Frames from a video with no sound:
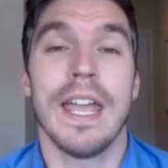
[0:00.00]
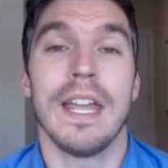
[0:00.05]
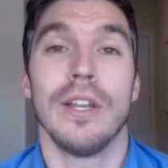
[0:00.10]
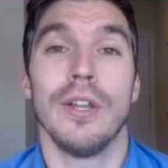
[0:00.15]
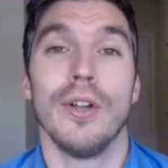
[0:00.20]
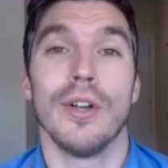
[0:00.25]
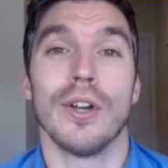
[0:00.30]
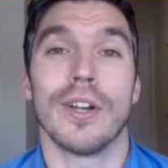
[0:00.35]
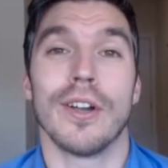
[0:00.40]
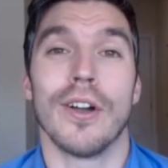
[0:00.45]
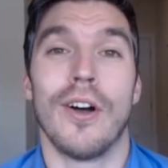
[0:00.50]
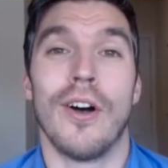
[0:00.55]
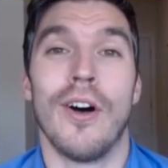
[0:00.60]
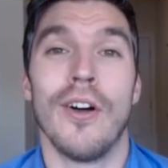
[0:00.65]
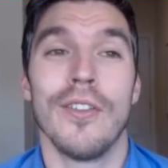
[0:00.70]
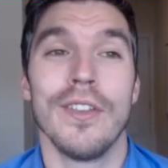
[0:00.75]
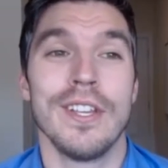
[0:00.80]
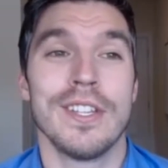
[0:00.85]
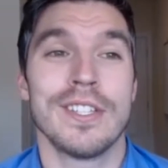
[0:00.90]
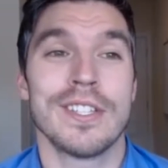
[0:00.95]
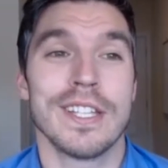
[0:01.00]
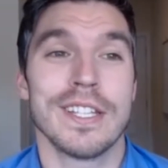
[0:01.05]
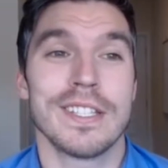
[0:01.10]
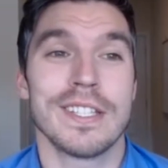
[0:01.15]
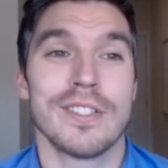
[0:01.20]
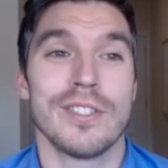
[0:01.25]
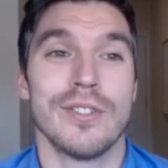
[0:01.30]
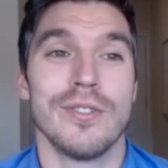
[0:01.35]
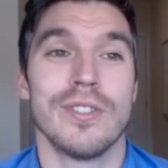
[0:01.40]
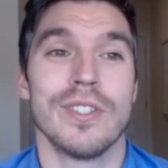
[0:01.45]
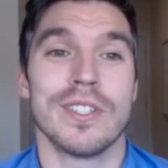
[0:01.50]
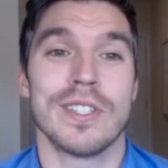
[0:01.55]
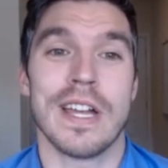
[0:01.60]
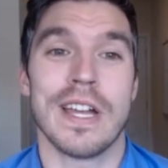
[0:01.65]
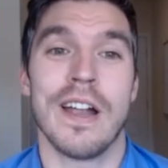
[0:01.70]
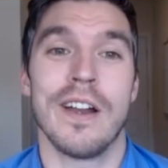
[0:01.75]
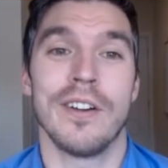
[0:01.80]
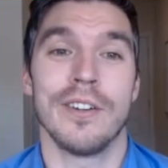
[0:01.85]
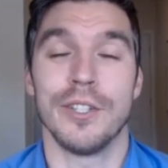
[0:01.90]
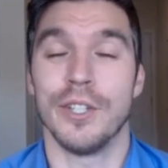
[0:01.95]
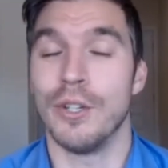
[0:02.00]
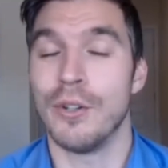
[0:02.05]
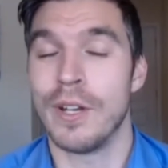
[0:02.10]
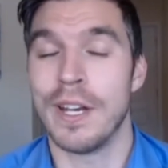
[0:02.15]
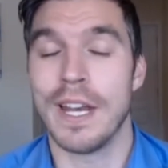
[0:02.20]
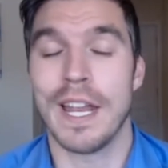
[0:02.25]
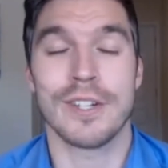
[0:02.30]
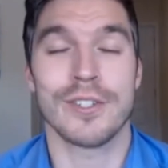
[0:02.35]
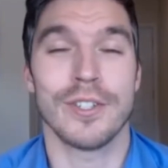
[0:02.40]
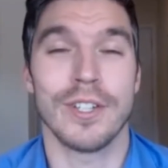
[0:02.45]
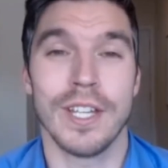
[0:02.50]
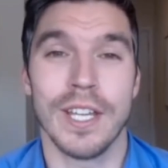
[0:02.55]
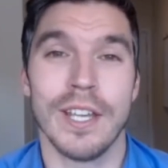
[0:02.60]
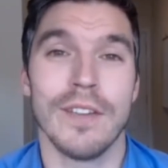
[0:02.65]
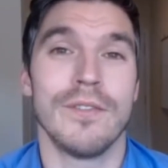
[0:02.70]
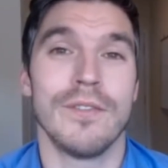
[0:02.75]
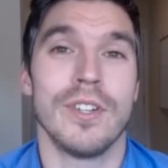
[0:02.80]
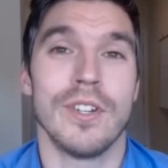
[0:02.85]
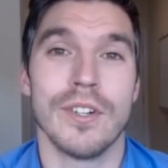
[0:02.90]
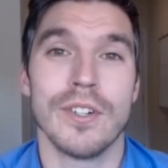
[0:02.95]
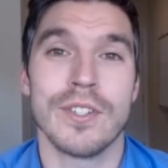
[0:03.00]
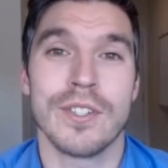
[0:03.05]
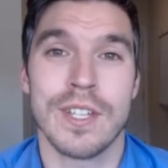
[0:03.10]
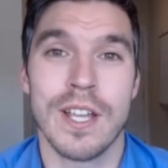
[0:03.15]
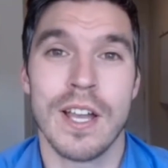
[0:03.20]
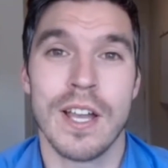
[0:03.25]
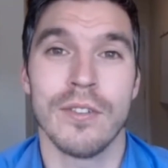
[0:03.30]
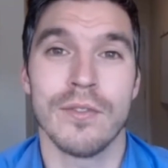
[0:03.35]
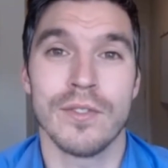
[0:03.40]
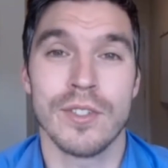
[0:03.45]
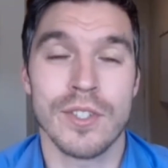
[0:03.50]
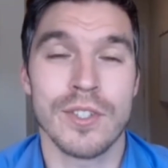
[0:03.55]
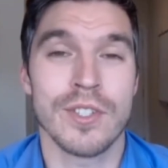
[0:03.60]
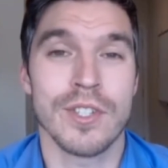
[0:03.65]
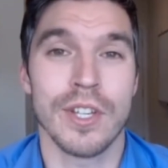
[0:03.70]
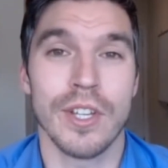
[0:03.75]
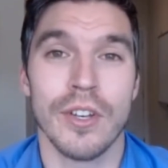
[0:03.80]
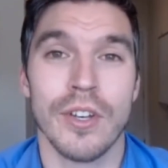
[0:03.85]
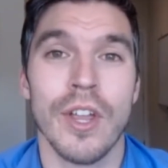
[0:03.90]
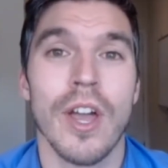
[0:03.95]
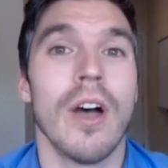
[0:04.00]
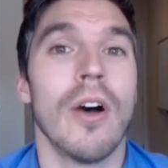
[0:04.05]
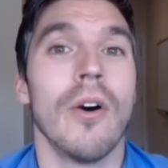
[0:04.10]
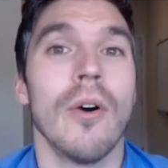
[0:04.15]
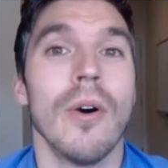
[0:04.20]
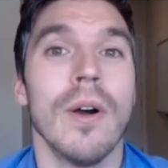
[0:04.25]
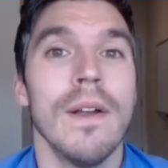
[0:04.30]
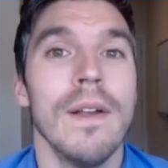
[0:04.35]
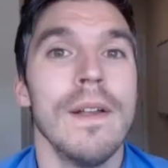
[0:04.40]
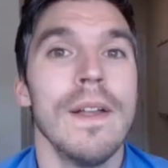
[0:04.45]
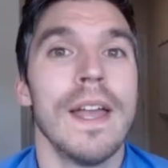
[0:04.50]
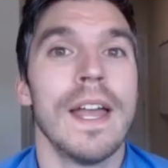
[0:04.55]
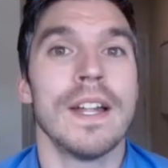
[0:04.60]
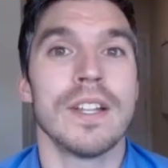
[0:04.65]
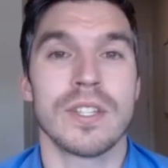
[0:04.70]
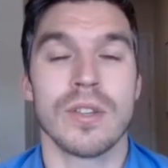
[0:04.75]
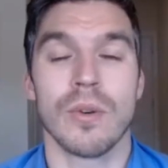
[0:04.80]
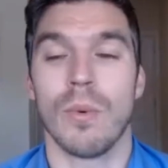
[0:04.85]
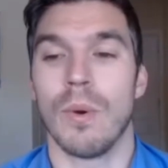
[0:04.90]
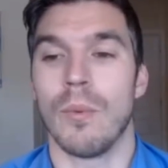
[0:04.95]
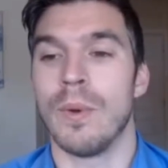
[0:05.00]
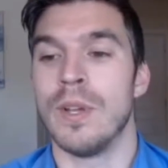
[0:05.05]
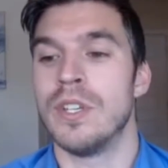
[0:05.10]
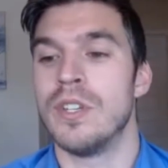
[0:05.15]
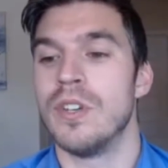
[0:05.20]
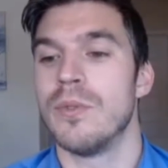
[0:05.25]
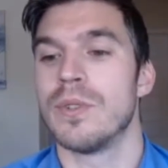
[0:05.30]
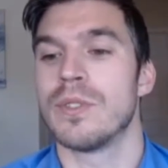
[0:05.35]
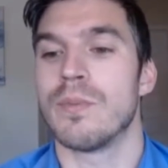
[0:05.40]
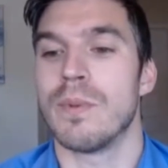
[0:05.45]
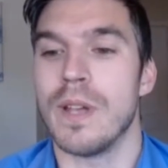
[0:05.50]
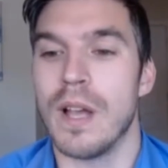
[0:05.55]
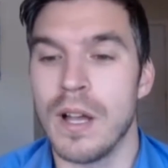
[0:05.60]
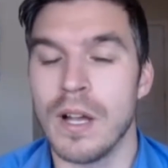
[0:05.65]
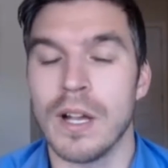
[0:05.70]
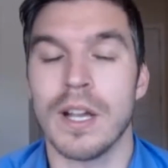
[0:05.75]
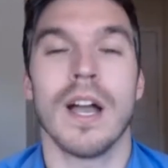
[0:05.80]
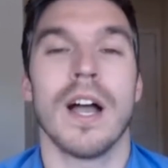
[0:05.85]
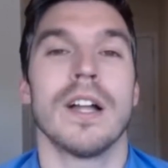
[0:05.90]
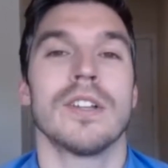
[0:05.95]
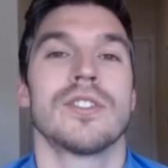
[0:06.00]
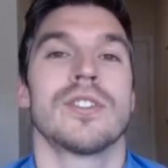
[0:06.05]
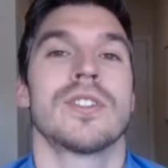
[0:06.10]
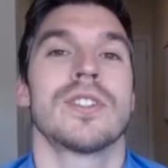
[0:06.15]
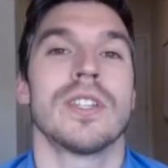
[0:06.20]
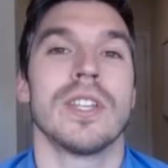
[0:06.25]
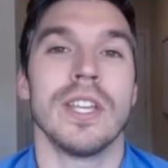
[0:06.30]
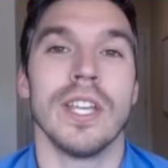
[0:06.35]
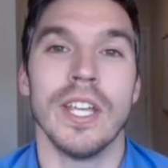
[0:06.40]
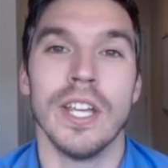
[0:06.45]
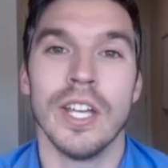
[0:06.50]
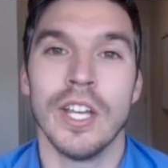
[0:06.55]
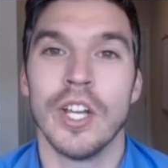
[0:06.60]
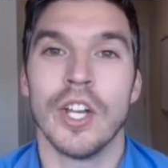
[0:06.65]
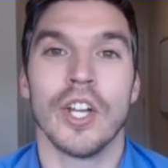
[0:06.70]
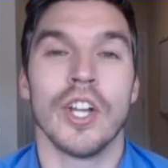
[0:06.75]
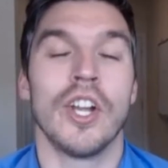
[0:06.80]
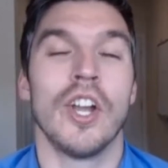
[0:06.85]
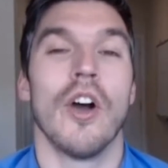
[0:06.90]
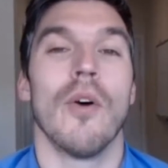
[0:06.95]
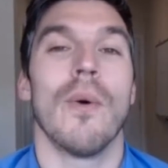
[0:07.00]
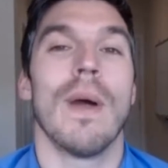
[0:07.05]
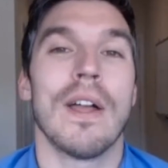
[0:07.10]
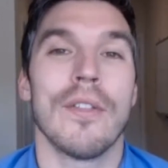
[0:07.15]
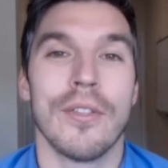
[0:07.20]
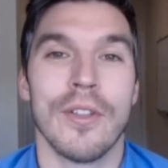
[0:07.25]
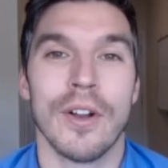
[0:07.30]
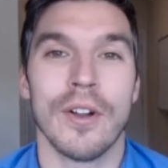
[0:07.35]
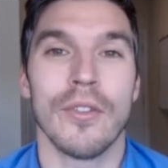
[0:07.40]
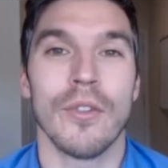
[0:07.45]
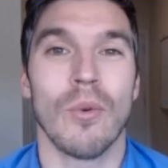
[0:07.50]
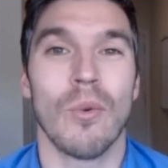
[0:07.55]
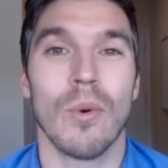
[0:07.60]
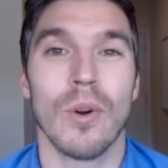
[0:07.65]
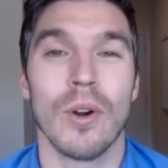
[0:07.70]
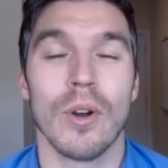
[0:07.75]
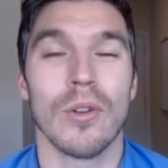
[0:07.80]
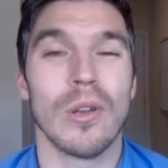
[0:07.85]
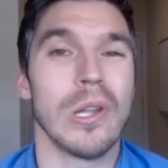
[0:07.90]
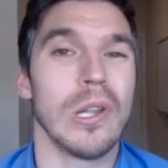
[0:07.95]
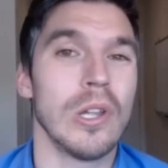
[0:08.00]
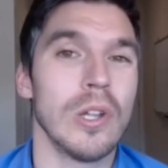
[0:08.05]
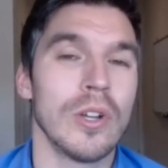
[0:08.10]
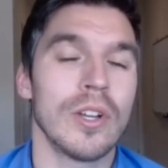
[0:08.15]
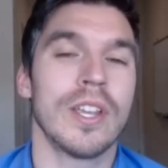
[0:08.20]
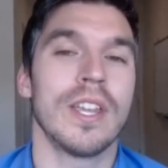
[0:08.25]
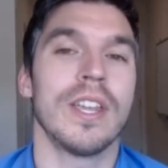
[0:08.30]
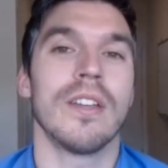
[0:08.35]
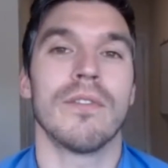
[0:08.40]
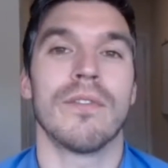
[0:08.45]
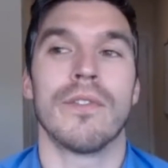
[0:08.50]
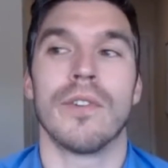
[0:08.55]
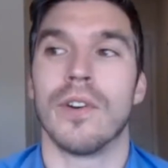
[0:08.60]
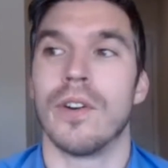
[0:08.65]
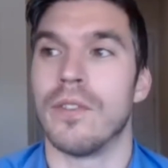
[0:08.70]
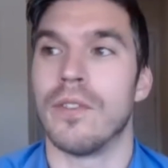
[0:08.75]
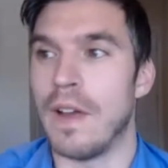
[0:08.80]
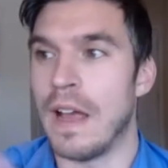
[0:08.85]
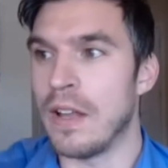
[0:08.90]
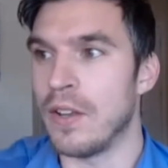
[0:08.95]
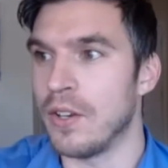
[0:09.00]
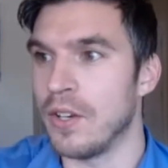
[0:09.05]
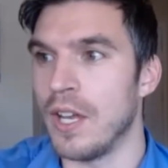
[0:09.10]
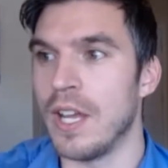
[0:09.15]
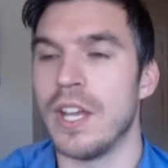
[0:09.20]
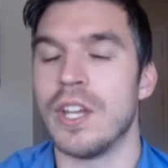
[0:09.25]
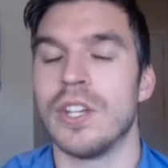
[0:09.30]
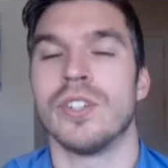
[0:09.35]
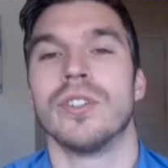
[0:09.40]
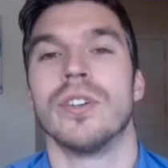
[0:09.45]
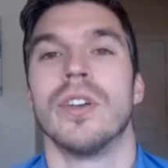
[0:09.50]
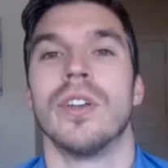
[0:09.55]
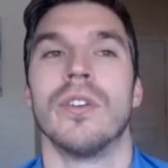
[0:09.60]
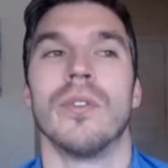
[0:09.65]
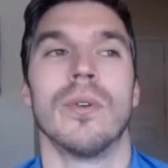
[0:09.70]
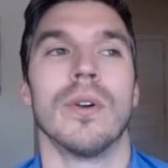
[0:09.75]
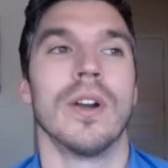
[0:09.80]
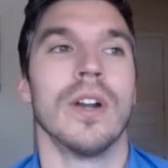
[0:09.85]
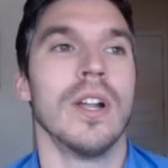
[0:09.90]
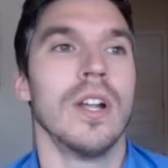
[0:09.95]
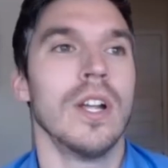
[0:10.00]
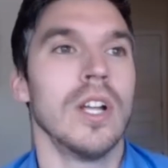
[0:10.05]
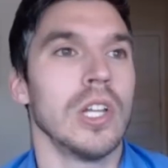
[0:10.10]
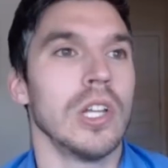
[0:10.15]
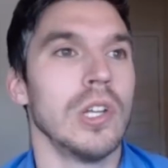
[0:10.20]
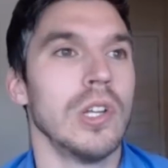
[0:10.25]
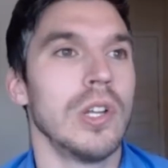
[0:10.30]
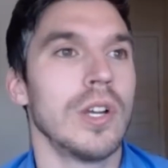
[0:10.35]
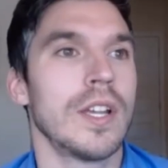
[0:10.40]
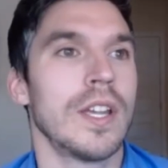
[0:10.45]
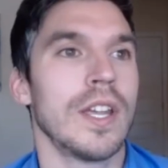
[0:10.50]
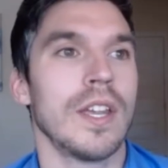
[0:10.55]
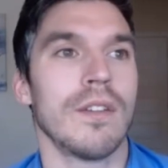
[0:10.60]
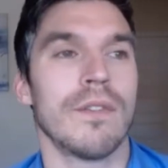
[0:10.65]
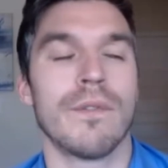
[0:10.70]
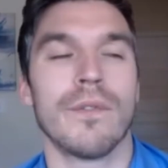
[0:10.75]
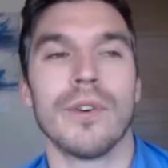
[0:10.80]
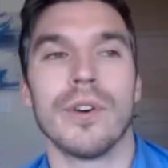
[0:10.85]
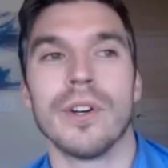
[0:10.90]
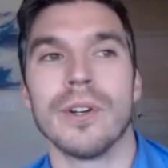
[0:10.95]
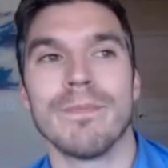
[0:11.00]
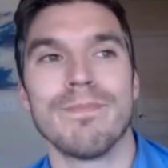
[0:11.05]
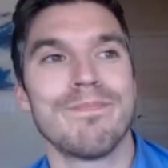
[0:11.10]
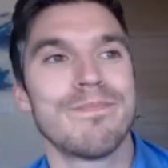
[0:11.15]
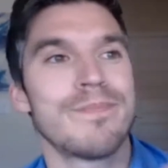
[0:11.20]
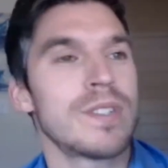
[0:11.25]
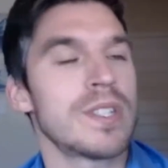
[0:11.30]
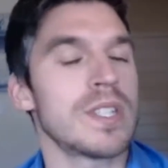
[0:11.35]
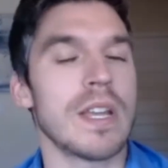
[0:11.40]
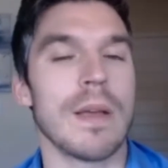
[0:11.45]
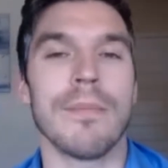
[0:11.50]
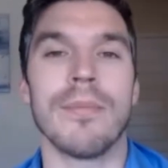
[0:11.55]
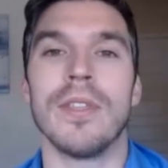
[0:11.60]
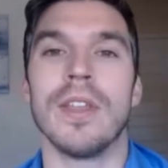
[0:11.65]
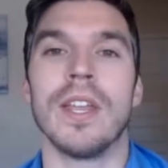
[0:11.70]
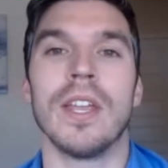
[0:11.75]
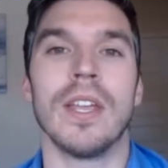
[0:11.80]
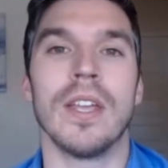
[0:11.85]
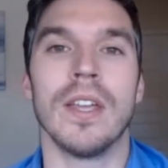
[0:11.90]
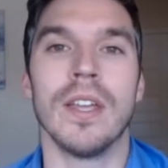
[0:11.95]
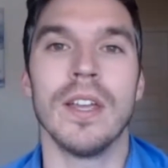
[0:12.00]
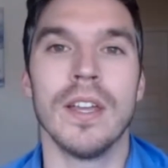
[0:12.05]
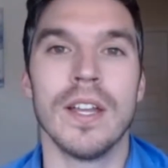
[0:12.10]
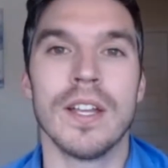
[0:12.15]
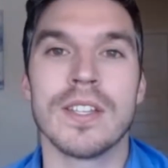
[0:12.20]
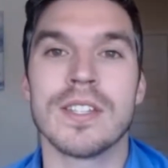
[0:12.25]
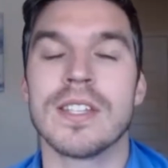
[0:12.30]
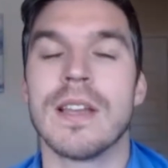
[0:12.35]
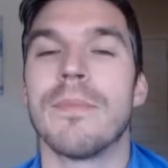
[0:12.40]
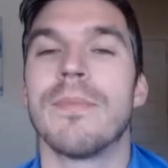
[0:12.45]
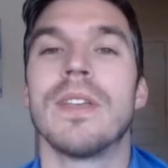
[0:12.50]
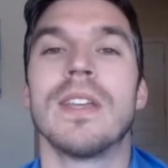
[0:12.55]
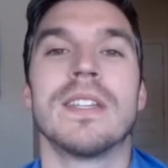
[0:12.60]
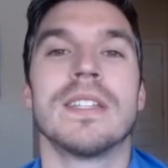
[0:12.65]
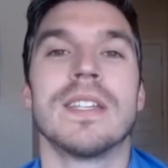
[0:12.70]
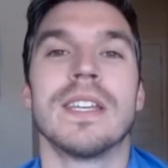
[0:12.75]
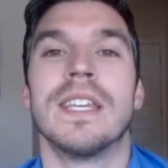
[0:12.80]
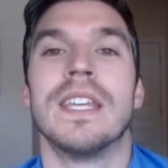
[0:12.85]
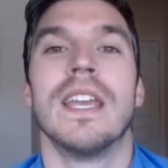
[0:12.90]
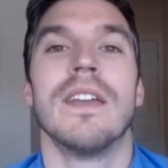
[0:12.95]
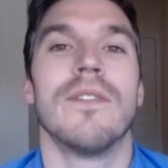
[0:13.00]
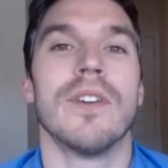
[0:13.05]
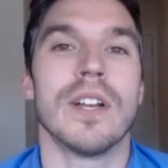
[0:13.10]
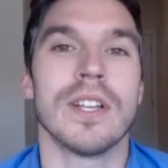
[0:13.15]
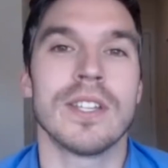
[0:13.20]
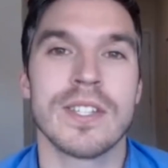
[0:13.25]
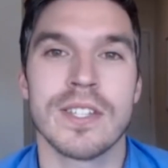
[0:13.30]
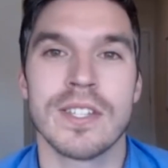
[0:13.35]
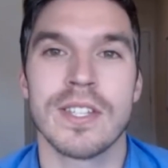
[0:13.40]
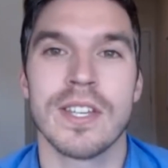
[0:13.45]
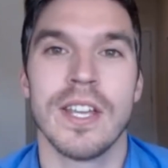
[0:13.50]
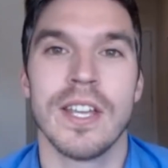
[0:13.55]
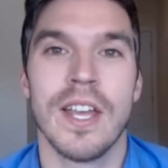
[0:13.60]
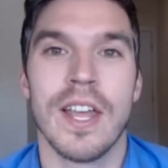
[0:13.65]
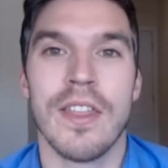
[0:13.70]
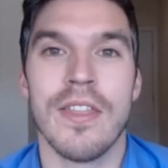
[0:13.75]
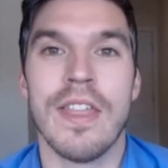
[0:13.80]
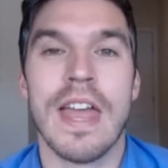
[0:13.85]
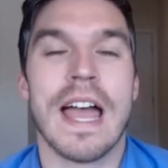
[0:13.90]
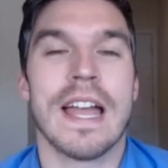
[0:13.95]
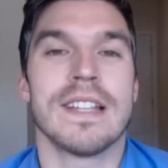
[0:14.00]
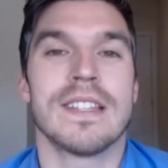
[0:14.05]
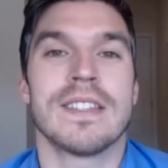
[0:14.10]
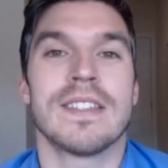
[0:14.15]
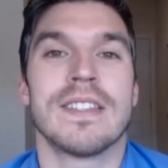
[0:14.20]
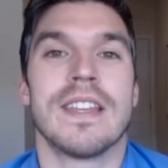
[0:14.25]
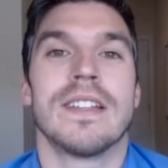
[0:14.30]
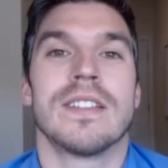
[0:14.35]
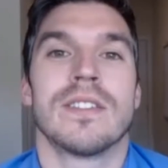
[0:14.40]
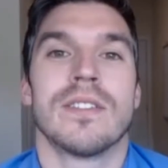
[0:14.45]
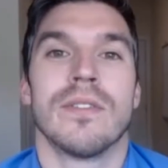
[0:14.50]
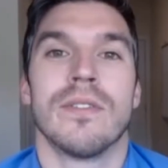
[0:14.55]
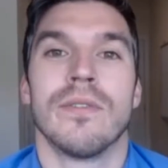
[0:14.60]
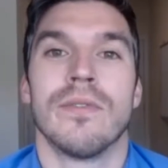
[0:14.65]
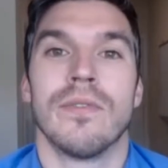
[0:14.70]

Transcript: look, all these things that you desire, you can actually give to yourself, just so you know. And so what we do is we unconsciously go out there in the world looking for validation, or looking for something to give us that sense of